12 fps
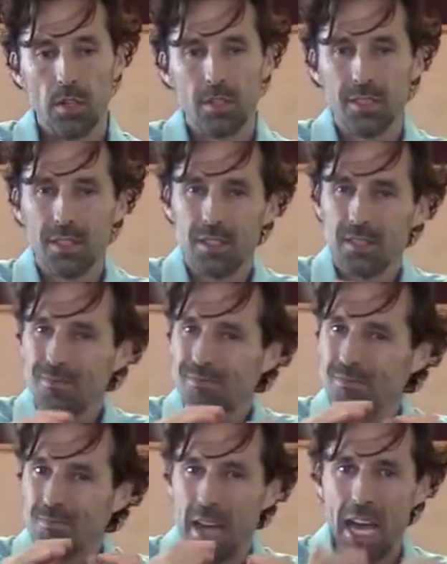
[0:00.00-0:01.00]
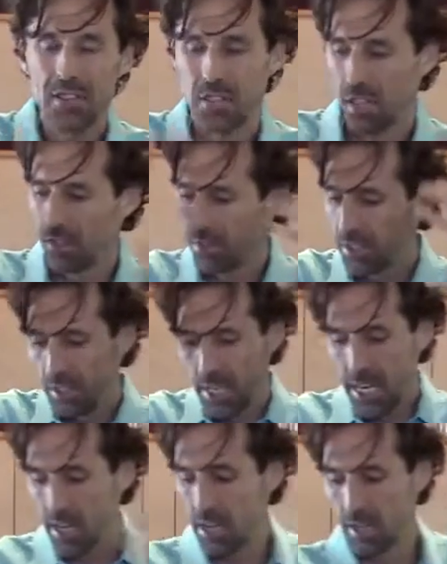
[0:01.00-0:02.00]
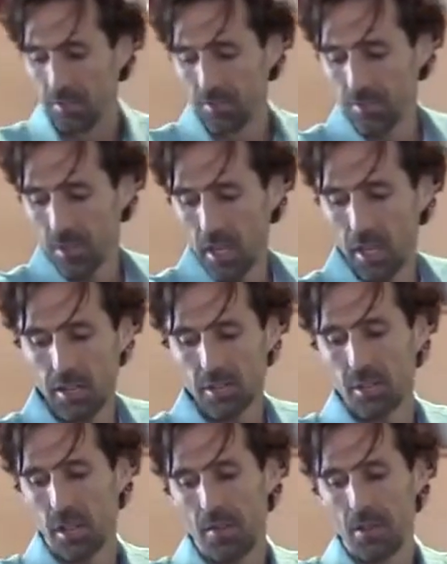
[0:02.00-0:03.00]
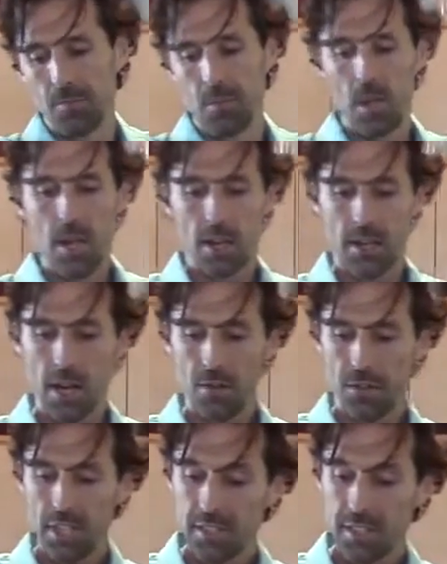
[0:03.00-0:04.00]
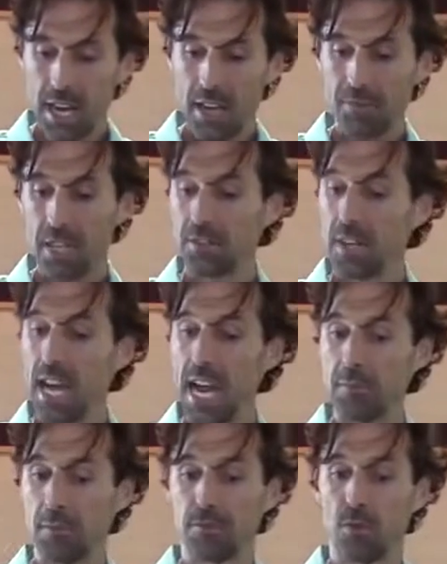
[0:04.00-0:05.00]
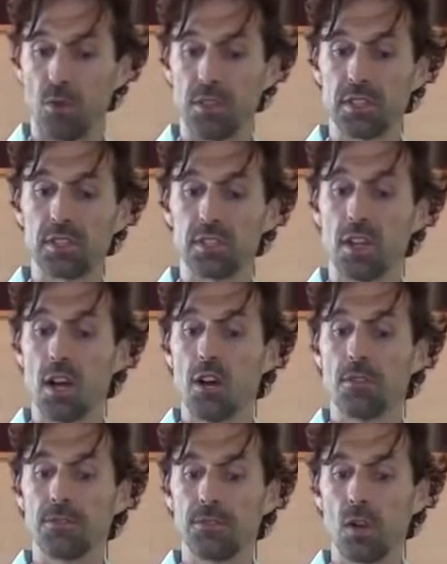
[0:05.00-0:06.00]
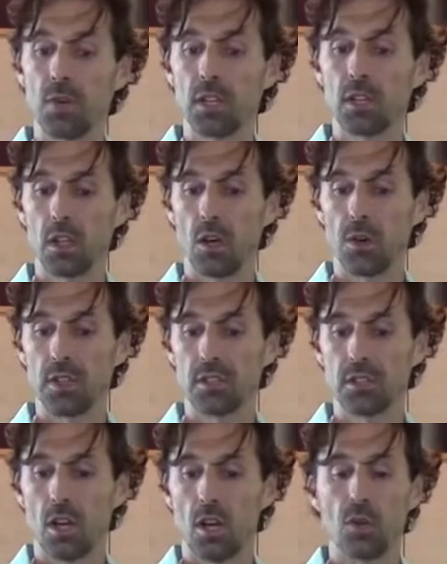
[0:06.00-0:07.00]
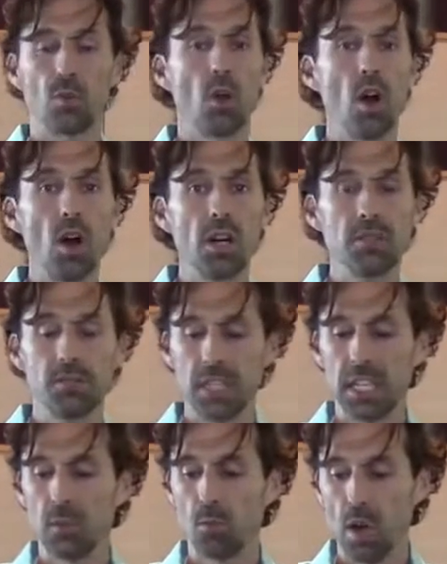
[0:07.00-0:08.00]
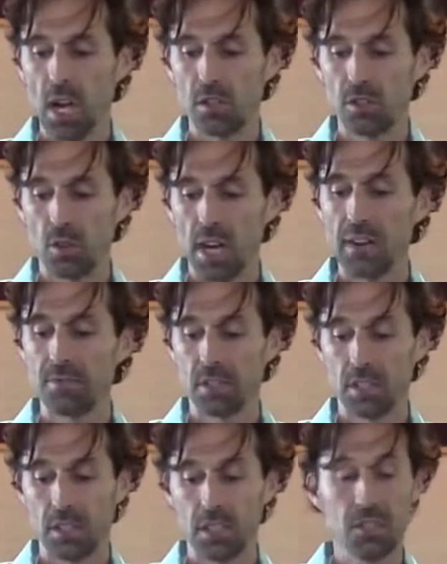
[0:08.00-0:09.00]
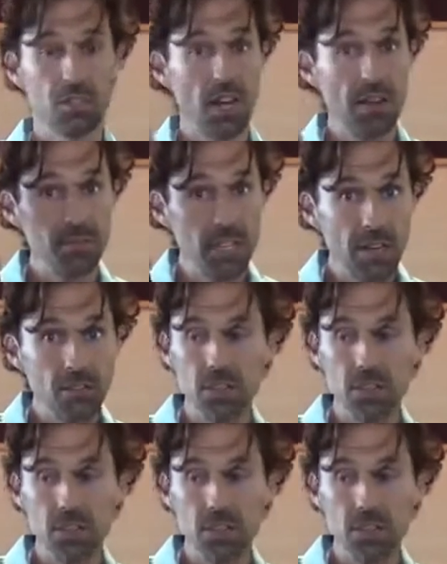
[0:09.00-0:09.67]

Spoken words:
just magic for your hair. I just love it. Now this I have never had before. This is Floating Lotus Raw and Vegan Wild Crafted Conditioner. I've never